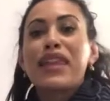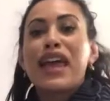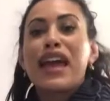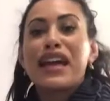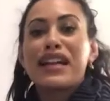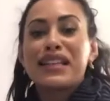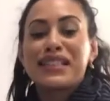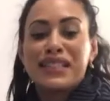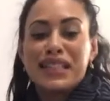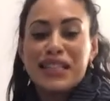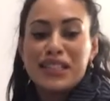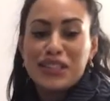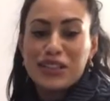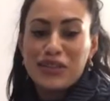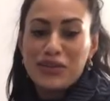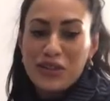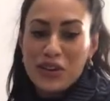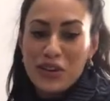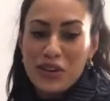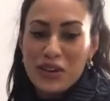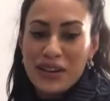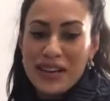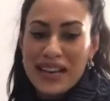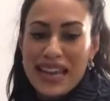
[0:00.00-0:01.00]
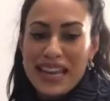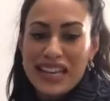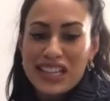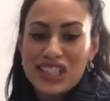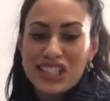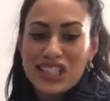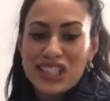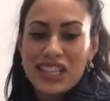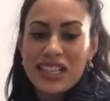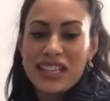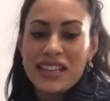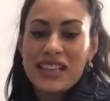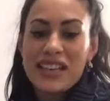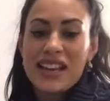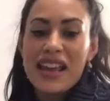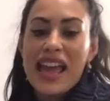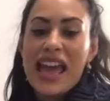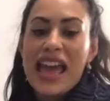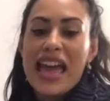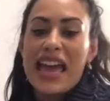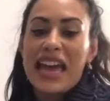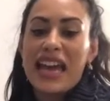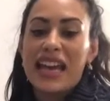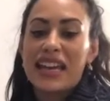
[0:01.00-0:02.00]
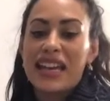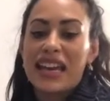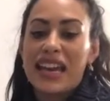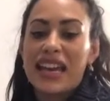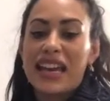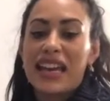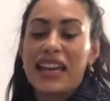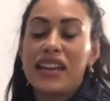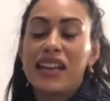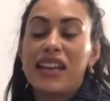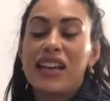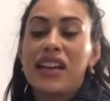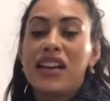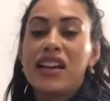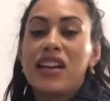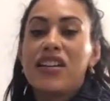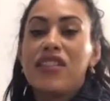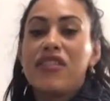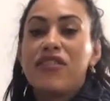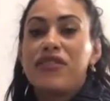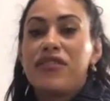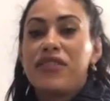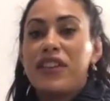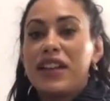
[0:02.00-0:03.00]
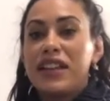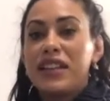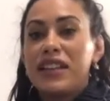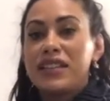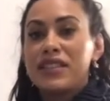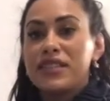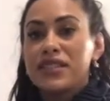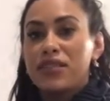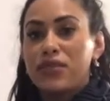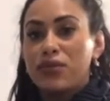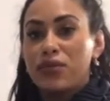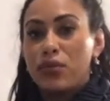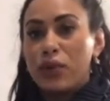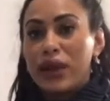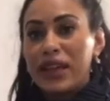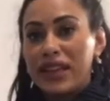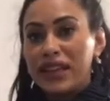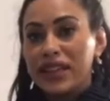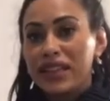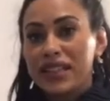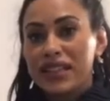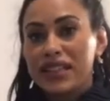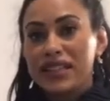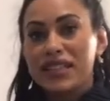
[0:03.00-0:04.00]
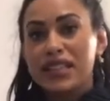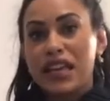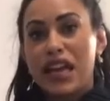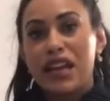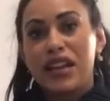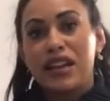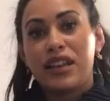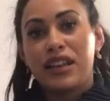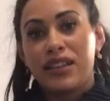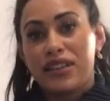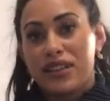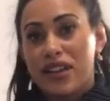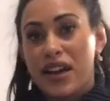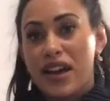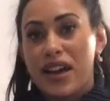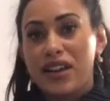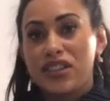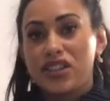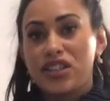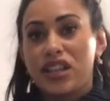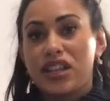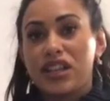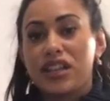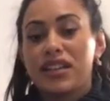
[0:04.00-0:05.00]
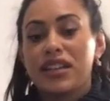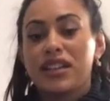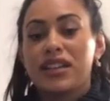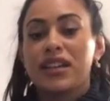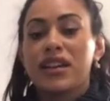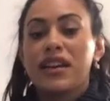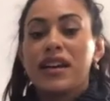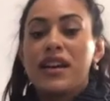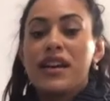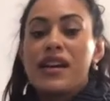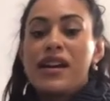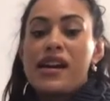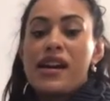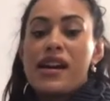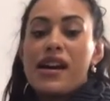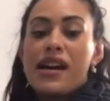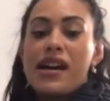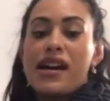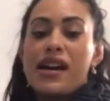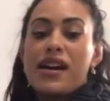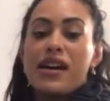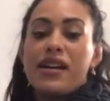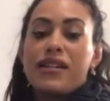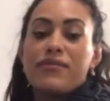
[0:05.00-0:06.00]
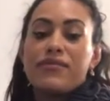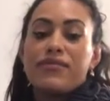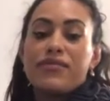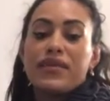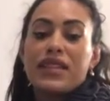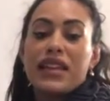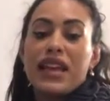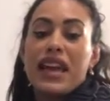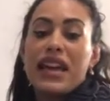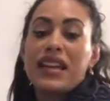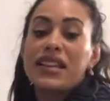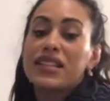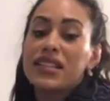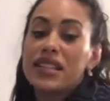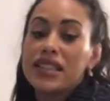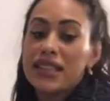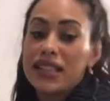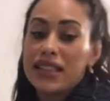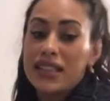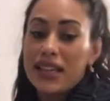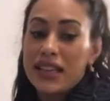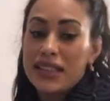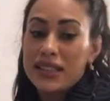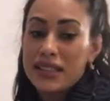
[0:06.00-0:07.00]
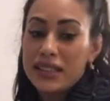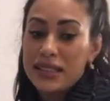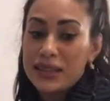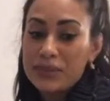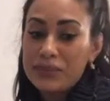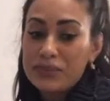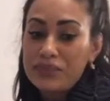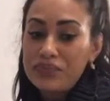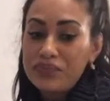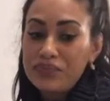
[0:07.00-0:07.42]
excessive urination, headache, feelings of weakness and lethargic, and dizziness.